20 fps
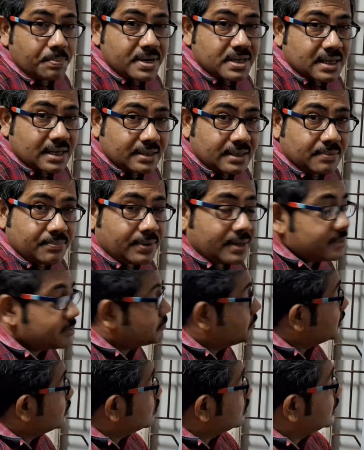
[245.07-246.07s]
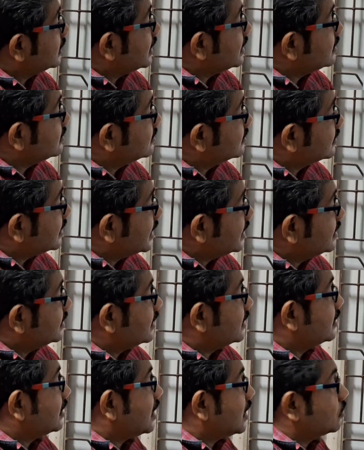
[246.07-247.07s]
pressure difference between the inside
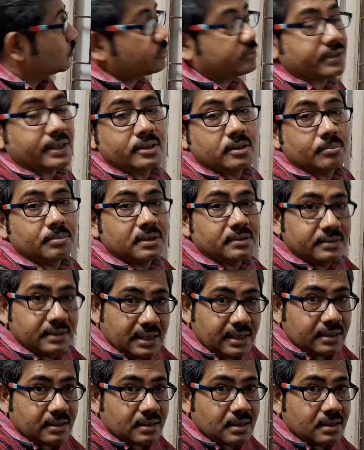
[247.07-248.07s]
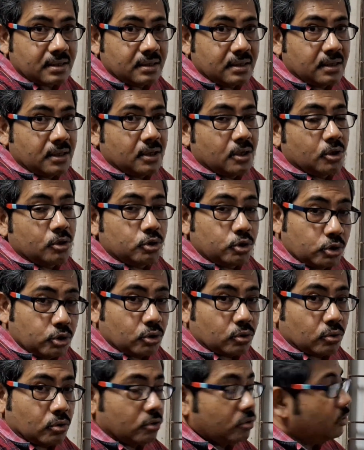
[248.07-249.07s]
and outside of the cylinder,
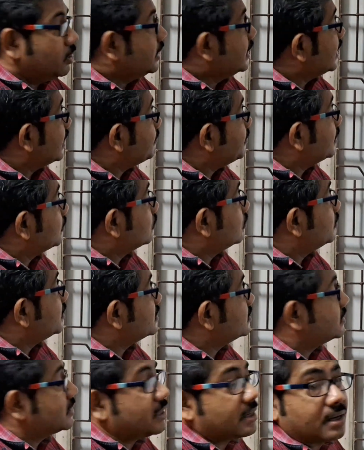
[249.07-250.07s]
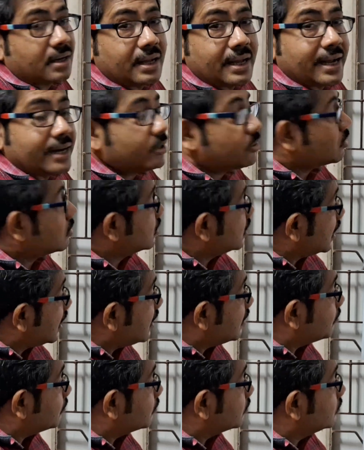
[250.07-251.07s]
so air petrol mixture cannot
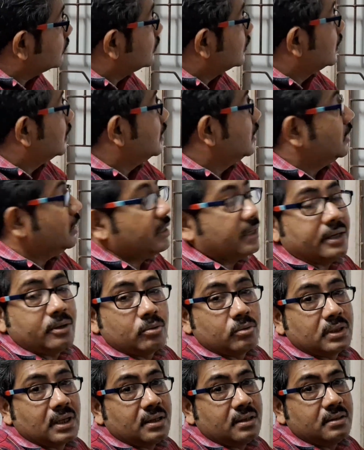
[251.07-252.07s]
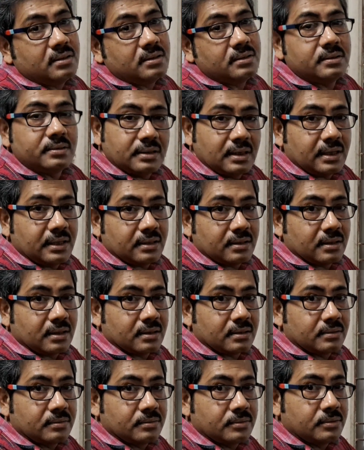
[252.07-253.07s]
come into the cylinder.
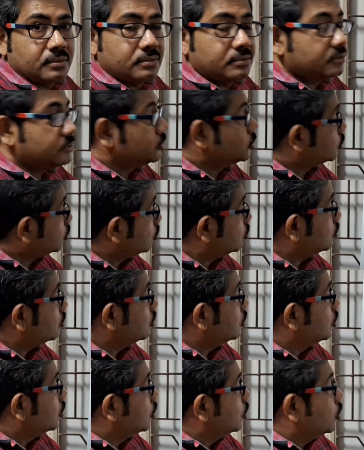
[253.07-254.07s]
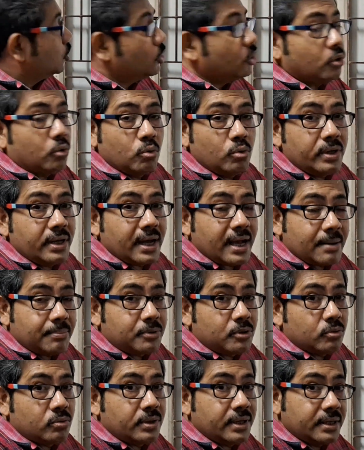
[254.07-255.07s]
So we
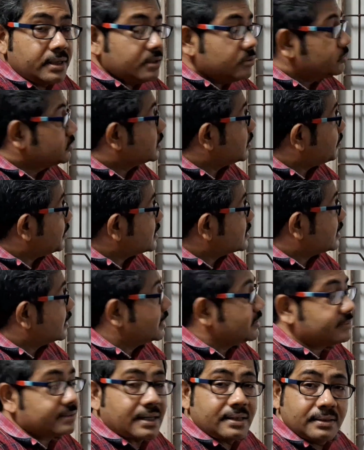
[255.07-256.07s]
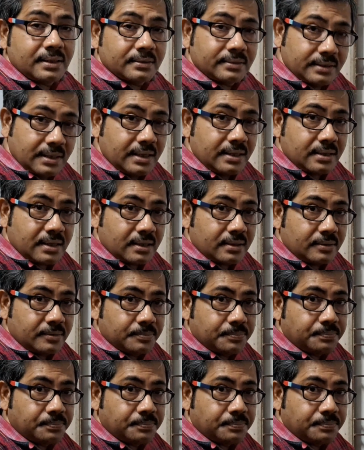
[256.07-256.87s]
have to reduce the pressure inside the cylinder,